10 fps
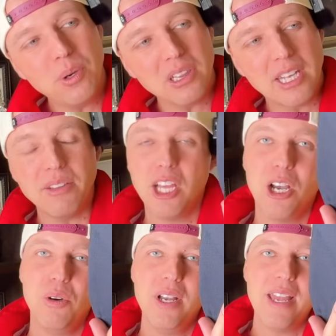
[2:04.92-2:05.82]

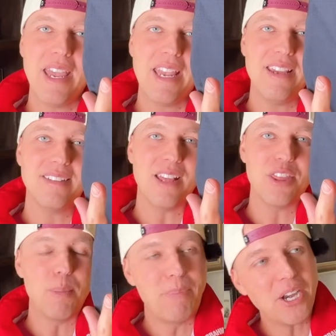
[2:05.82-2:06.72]
Ludlow is
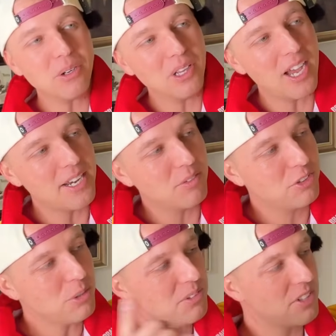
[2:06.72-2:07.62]
the better line of
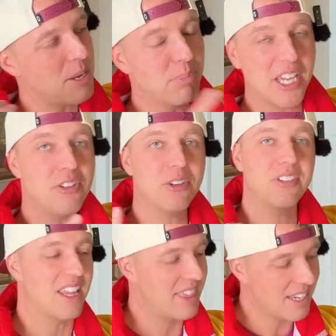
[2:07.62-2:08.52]
suits and blazers.
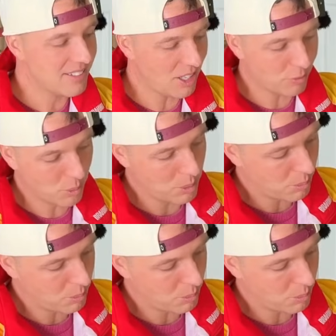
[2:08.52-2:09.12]
They sell for more